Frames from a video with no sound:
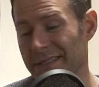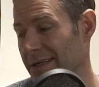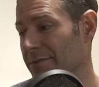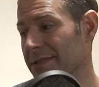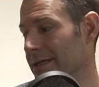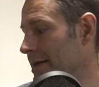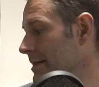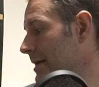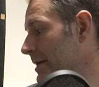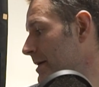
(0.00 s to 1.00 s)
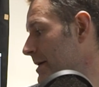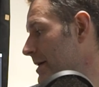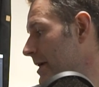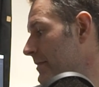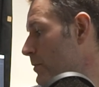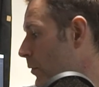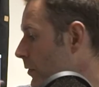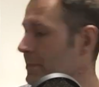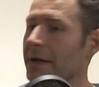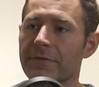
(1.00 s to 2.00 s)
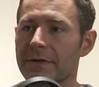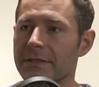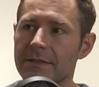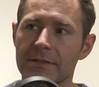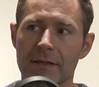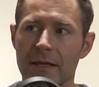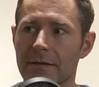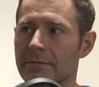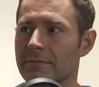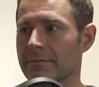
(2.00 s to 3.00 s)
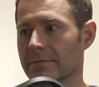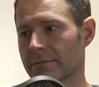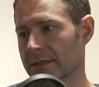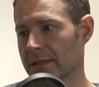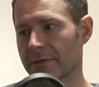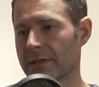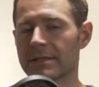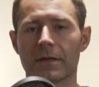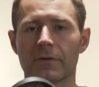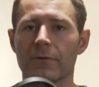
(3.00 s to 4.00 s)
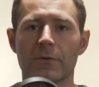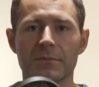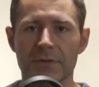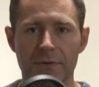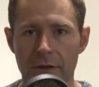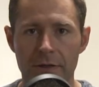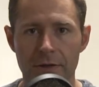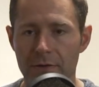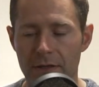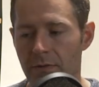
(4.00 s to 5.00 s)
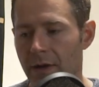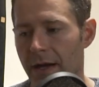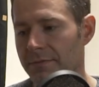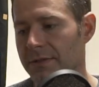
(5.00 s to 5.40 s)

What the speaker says: And I would say like even more benefits than some of these other forms of cardio that you have.